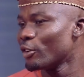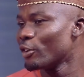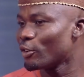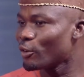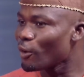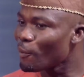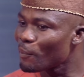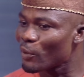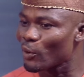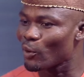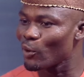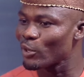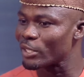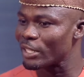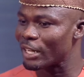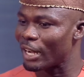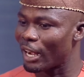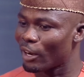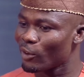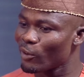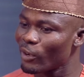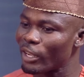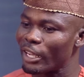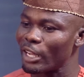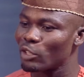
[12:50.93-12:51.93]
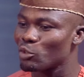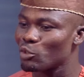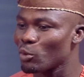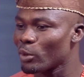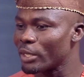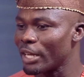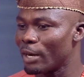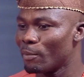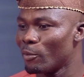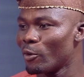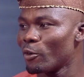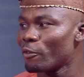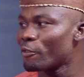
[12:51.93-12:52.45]
Not because they cannot get
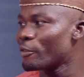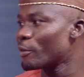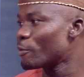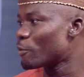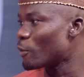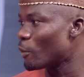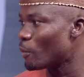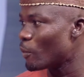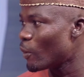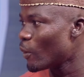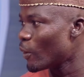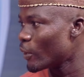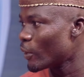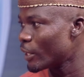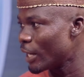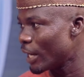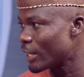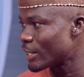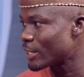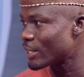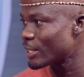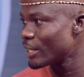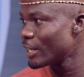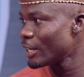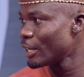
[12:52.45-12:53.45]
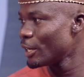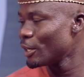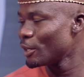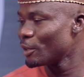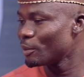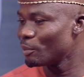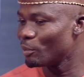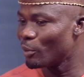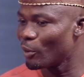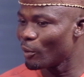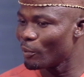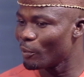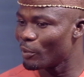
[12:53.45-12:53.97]
what I'm offering from others,
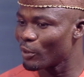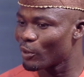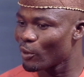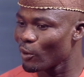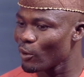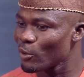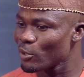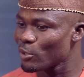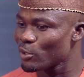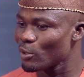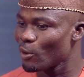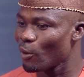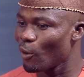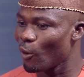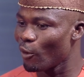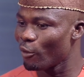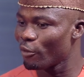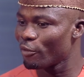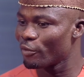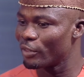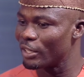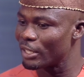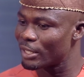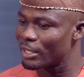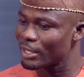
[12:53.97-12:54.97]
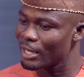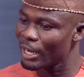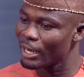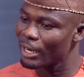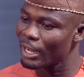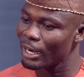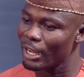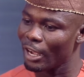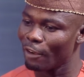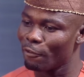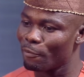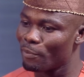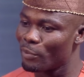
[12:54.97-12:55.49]
but because of the
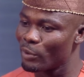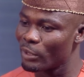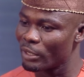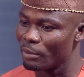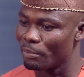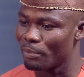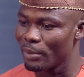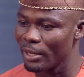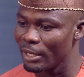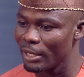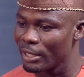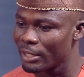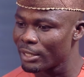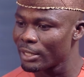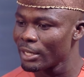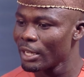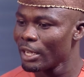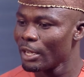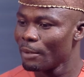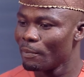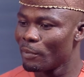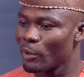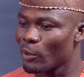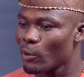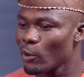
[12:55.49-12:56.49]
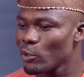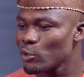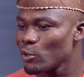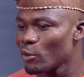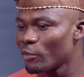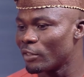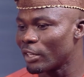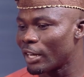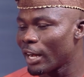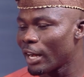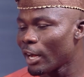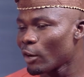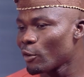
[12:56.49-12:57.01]
standard I've put in place, because
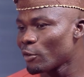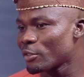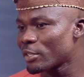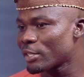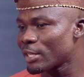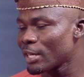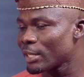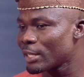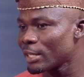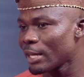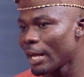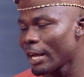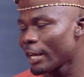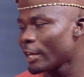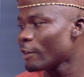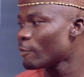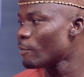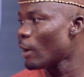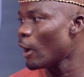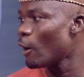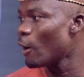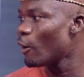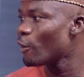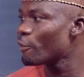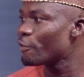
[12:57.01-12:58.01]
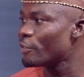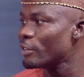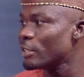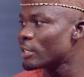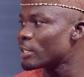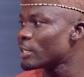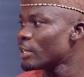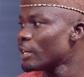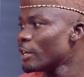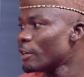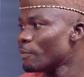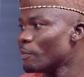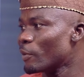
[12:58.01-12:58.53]
of the kind of setting I gave my
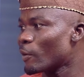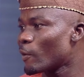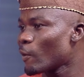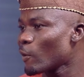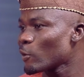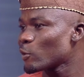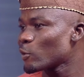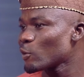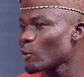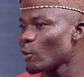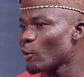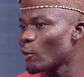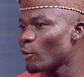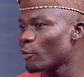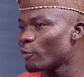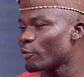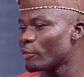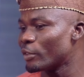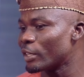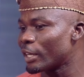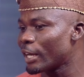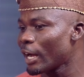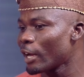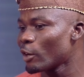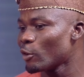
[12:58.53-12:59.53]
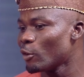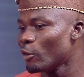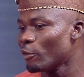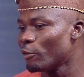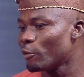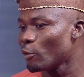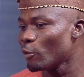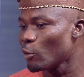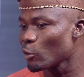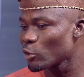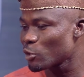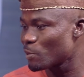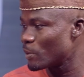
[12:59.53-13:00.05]
office, because of the kind
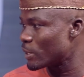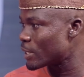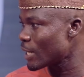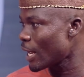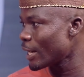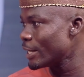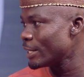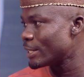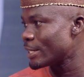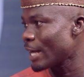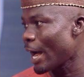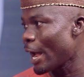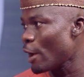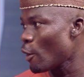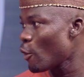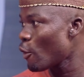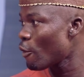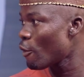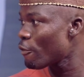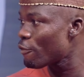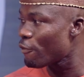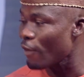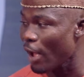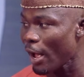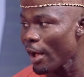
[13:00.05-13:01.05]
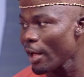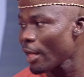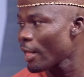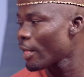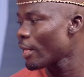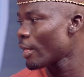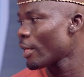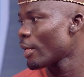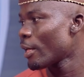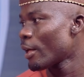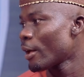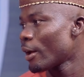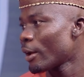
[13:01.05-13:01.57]
of hospitality I offer,
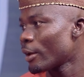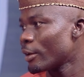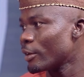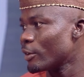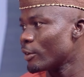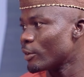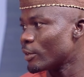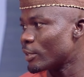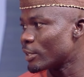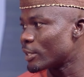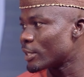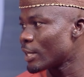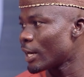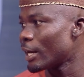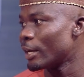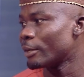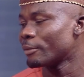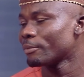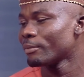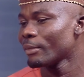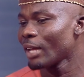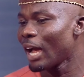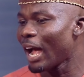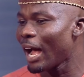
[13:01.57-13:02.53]
you understand?